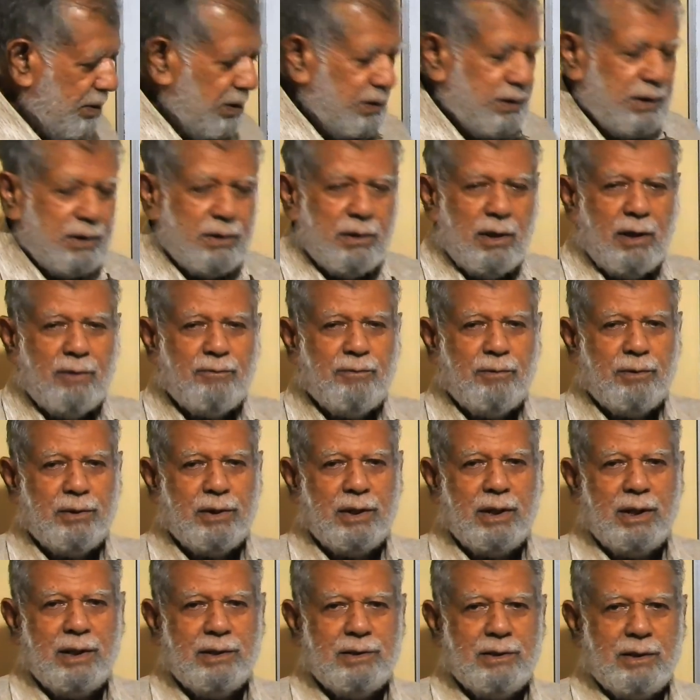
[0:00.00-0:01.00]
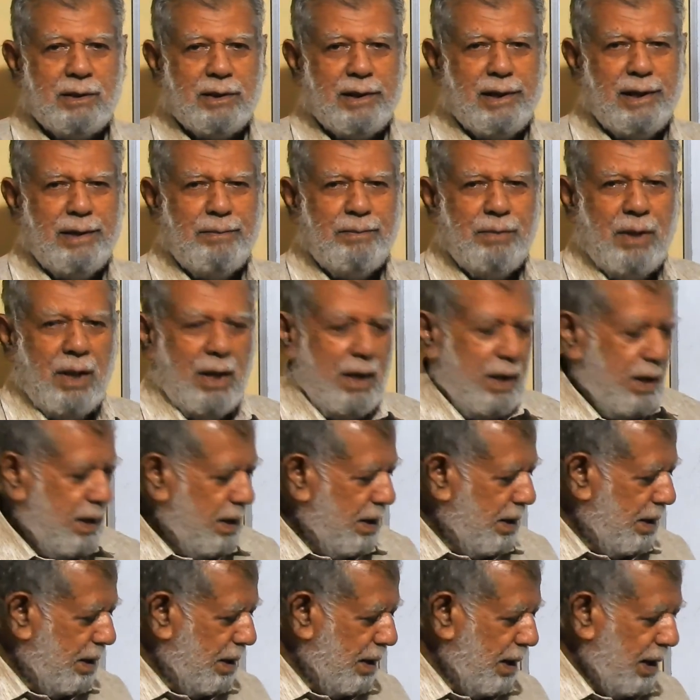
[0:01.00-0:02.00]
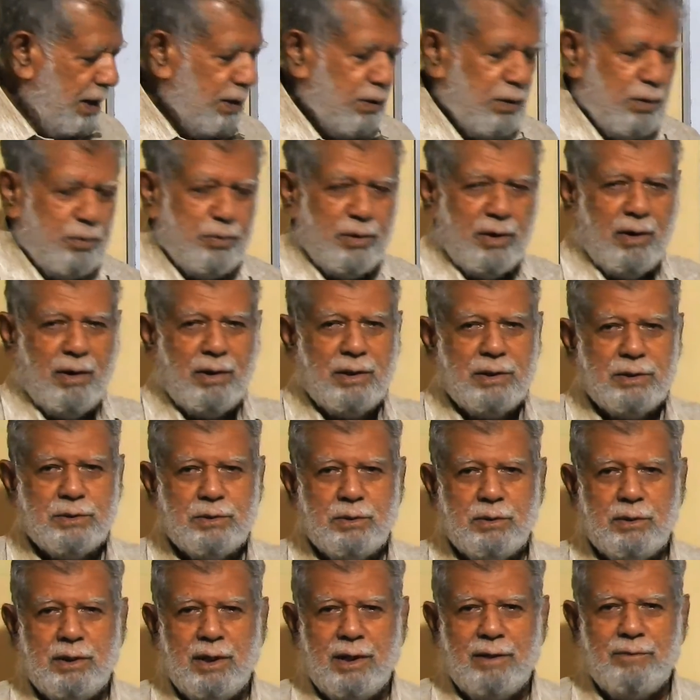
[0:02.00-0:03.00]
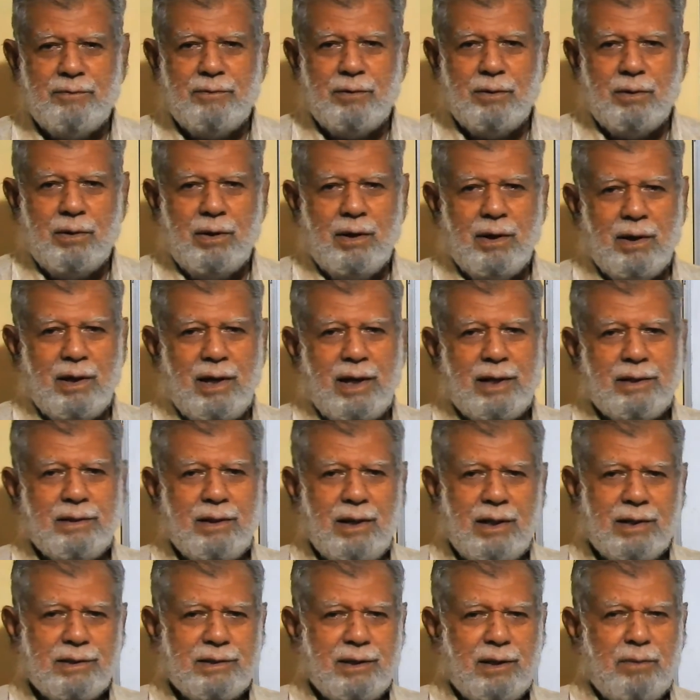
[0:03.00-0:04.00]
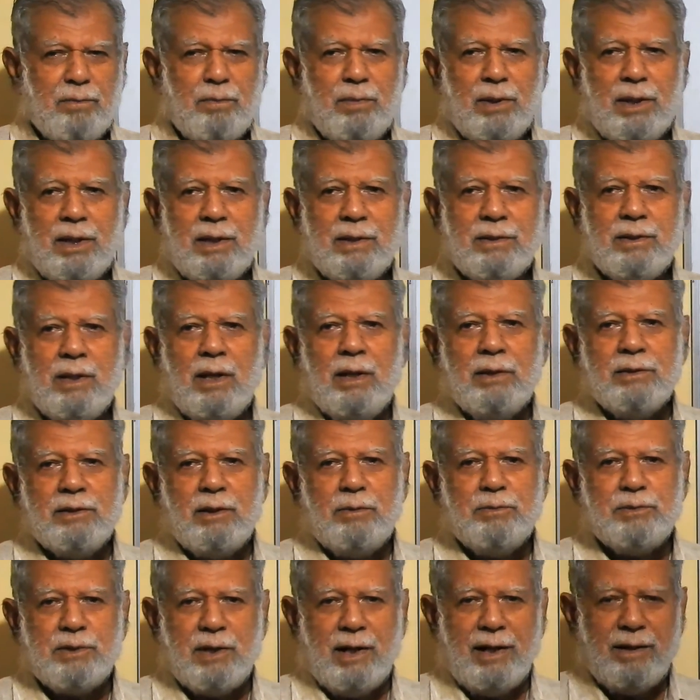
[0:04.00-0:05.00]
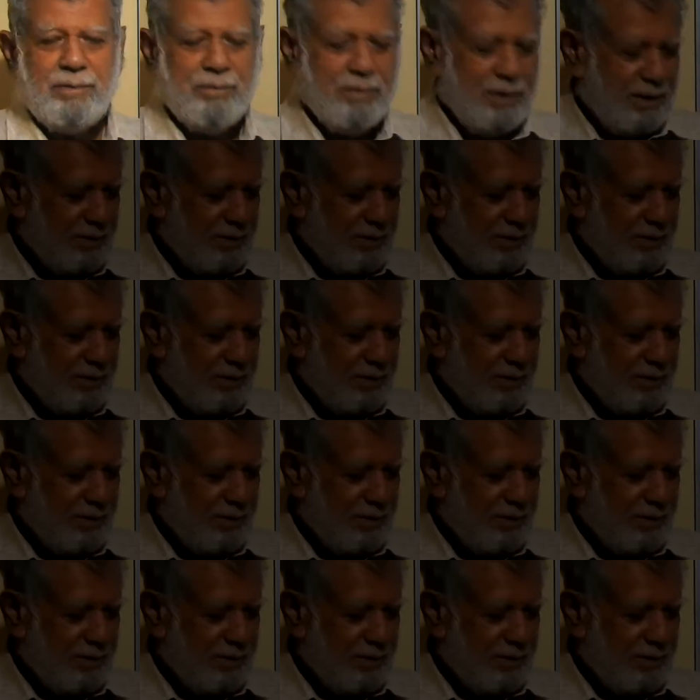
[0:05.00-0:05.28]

So these are for today, children. I hope you understood, and if you like the lesson, please subscribe.